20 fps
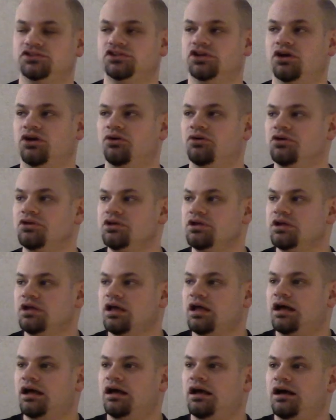So,
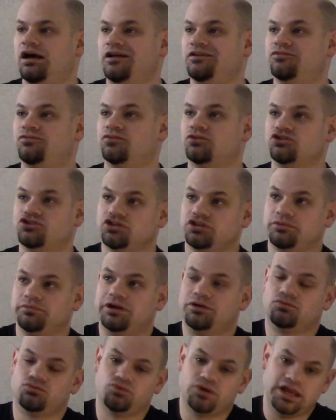unfortunately,
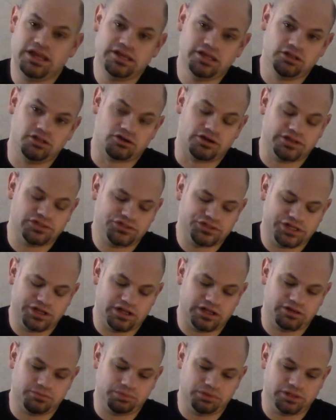my regular Ensenada